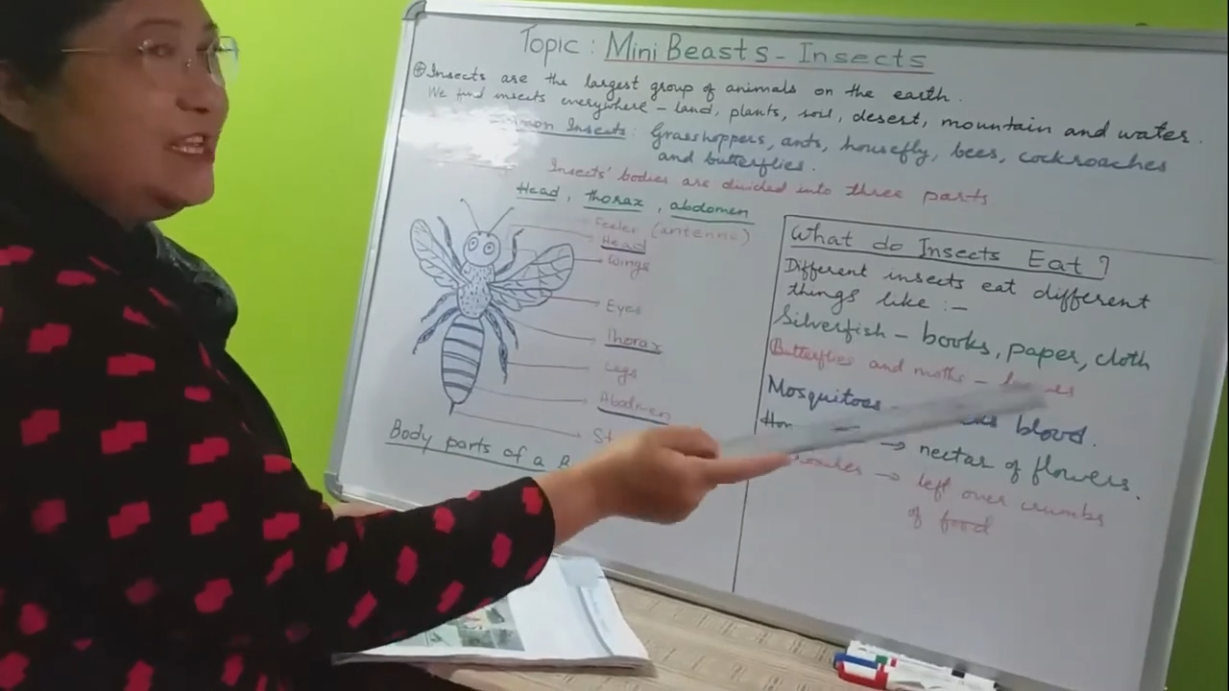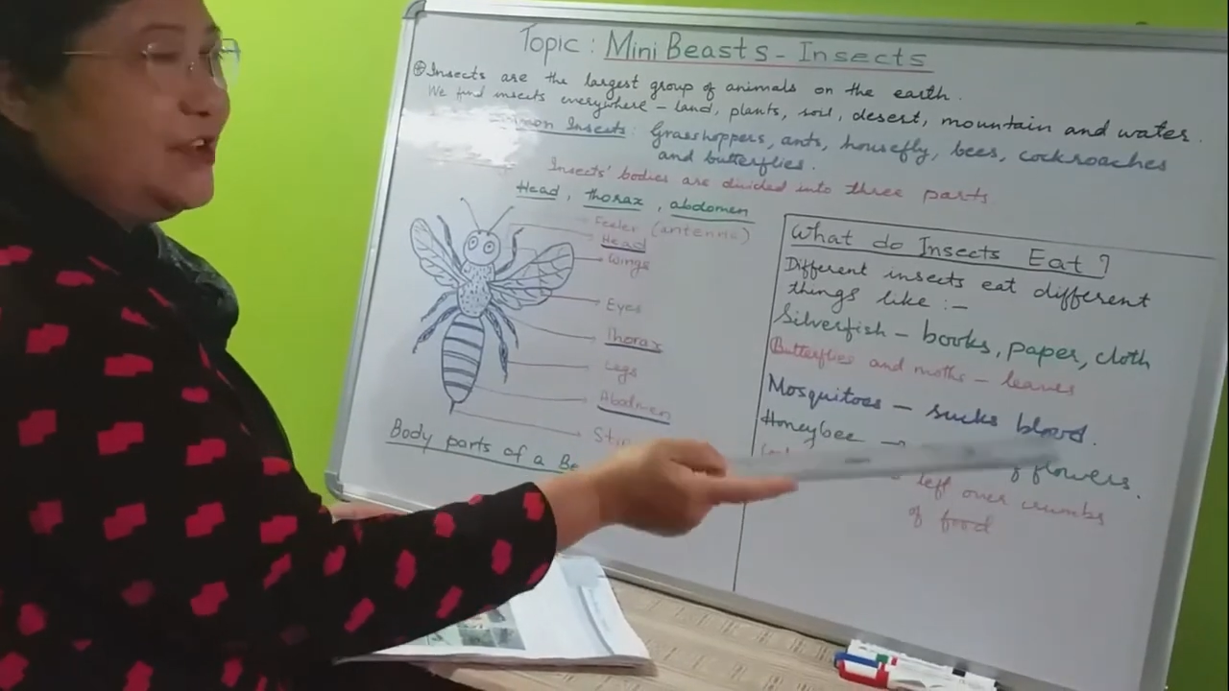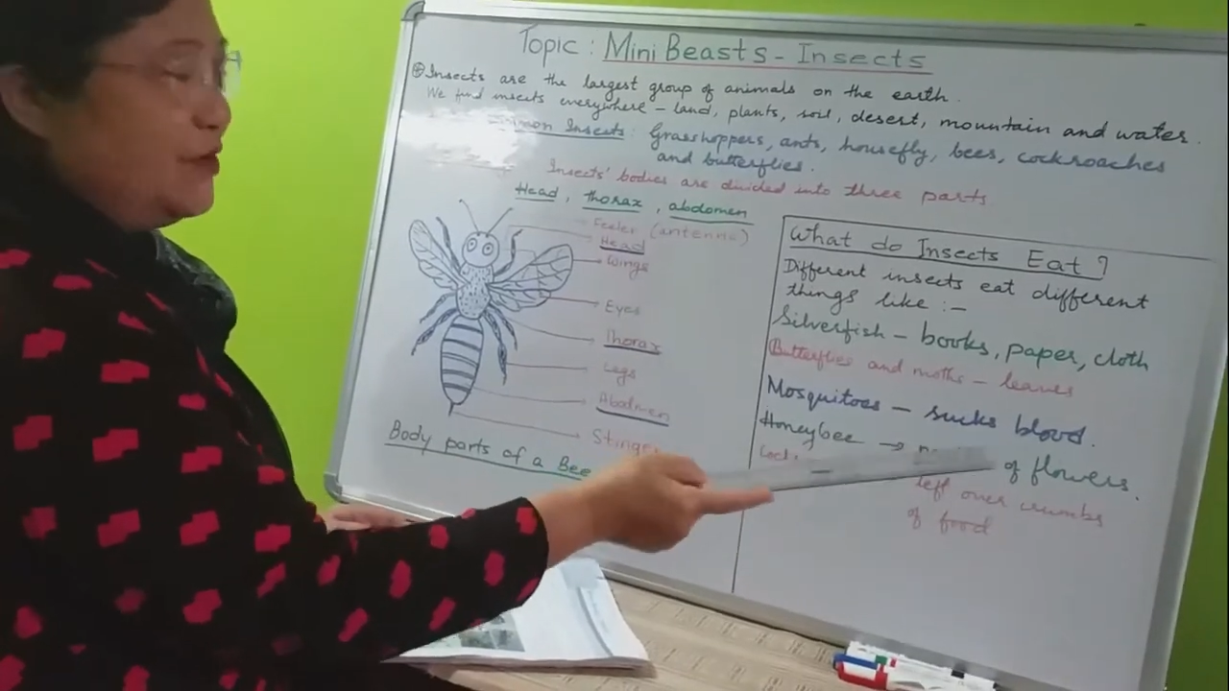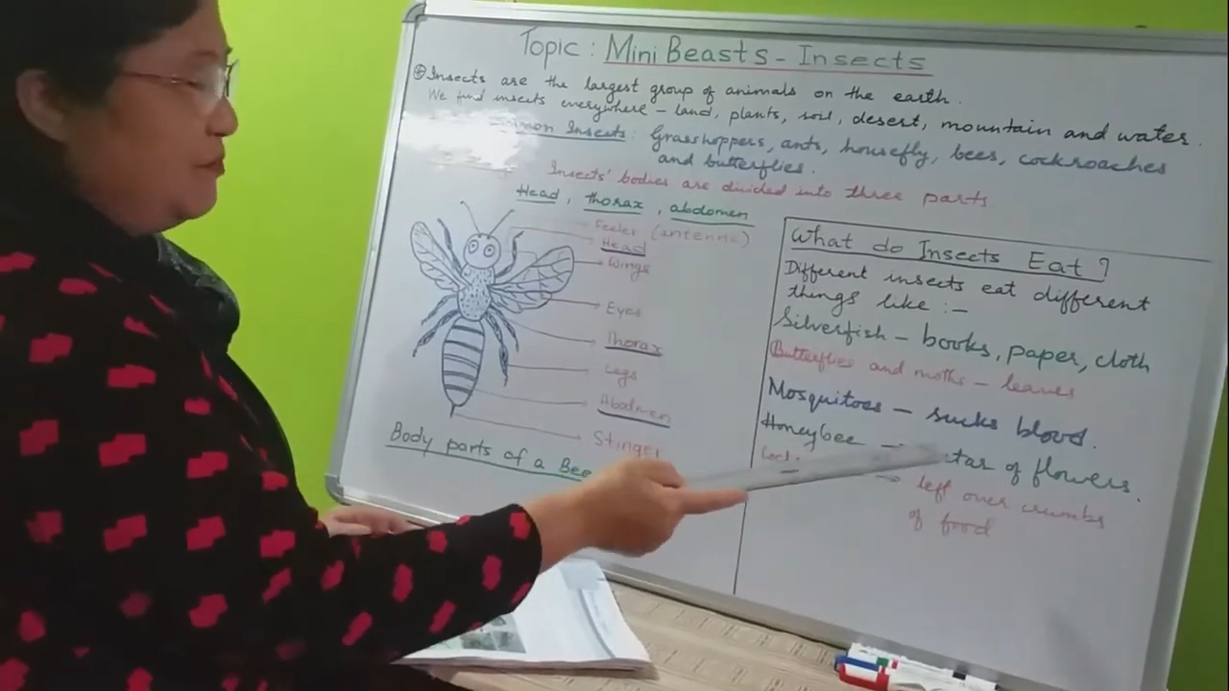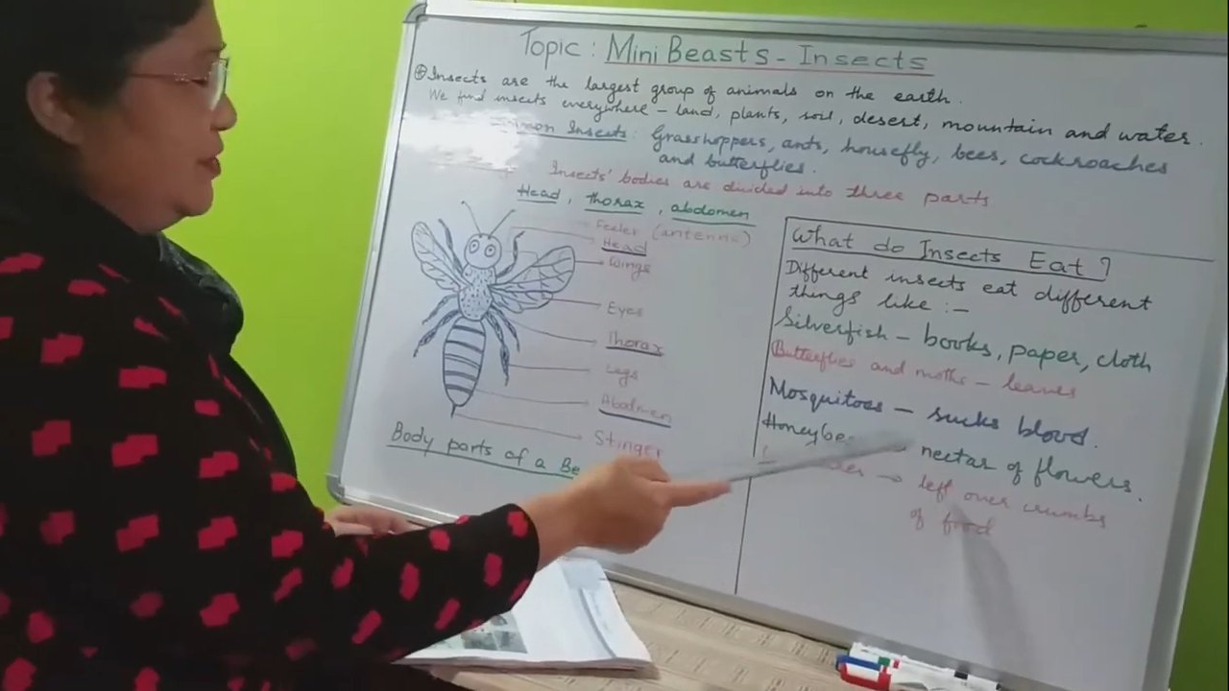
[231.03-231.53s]

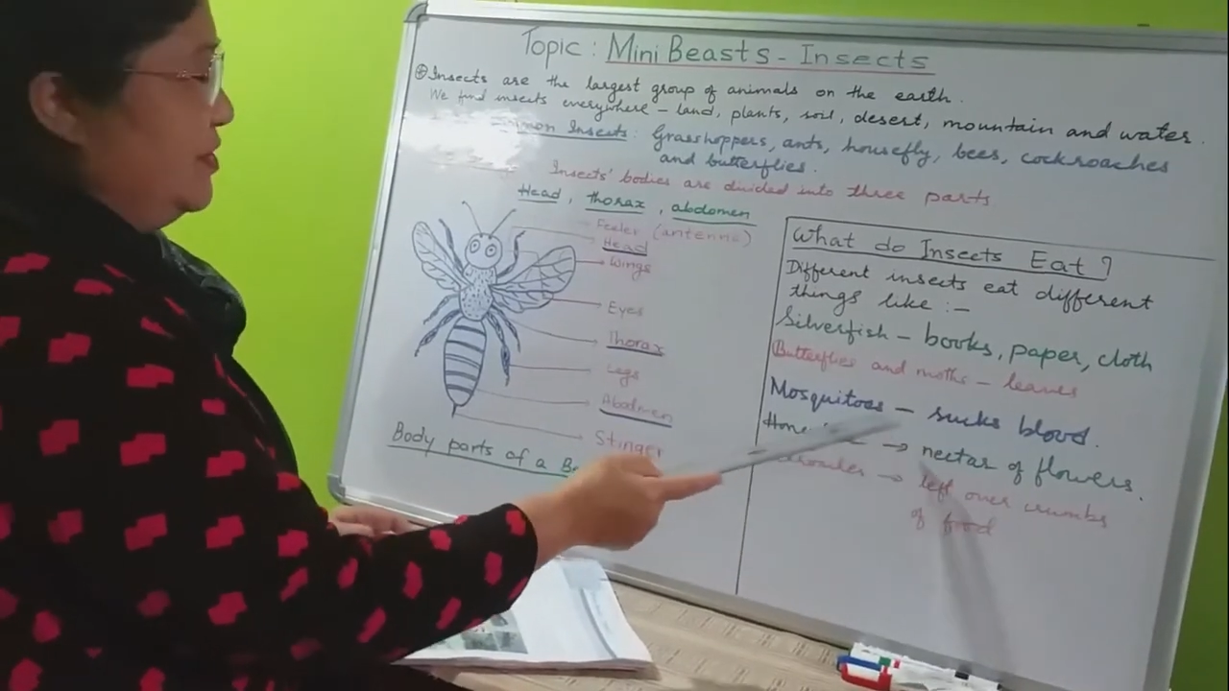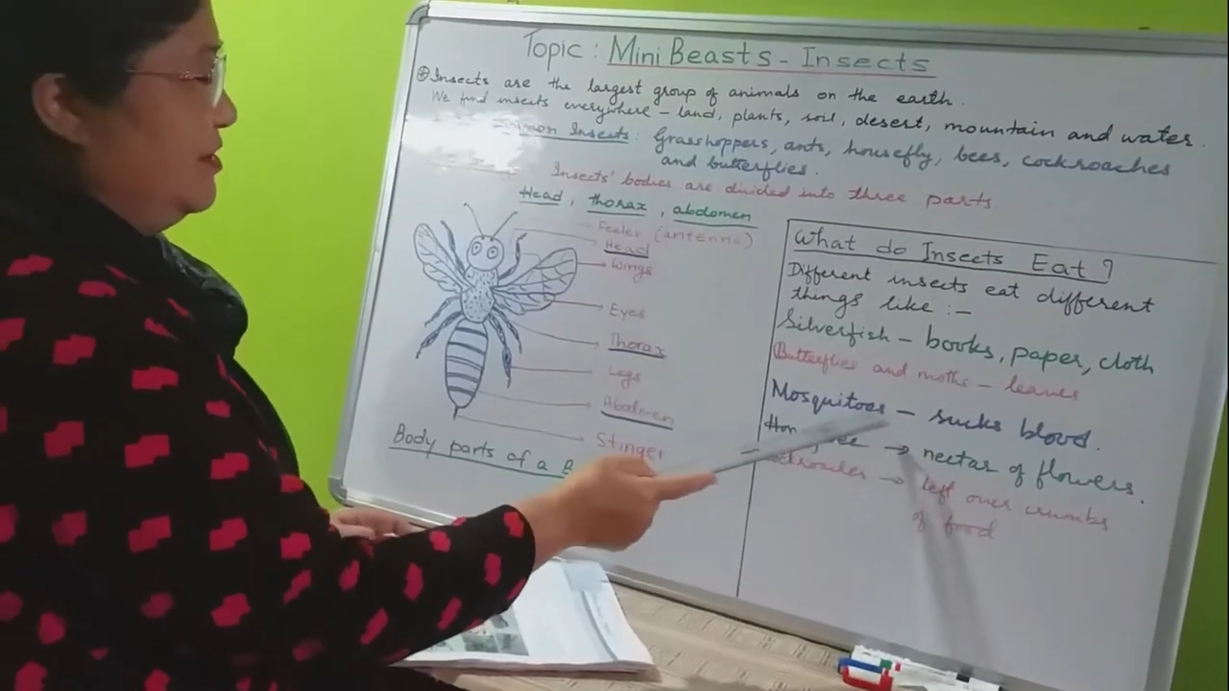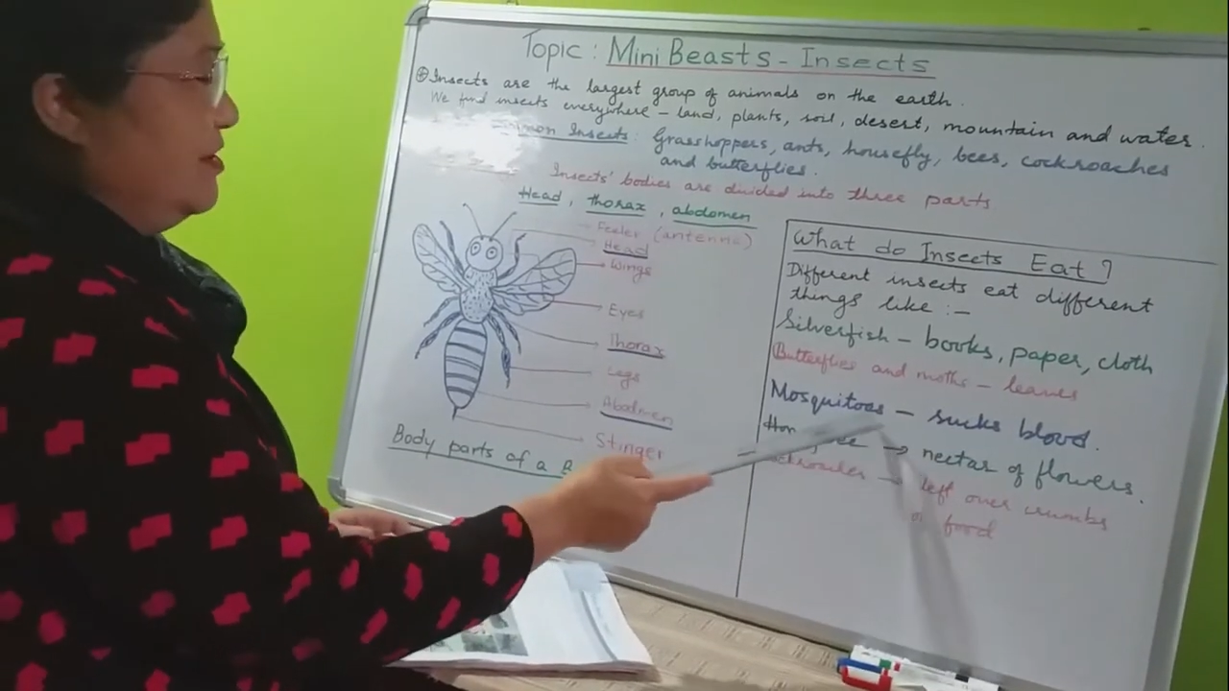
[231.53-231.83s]
your blood.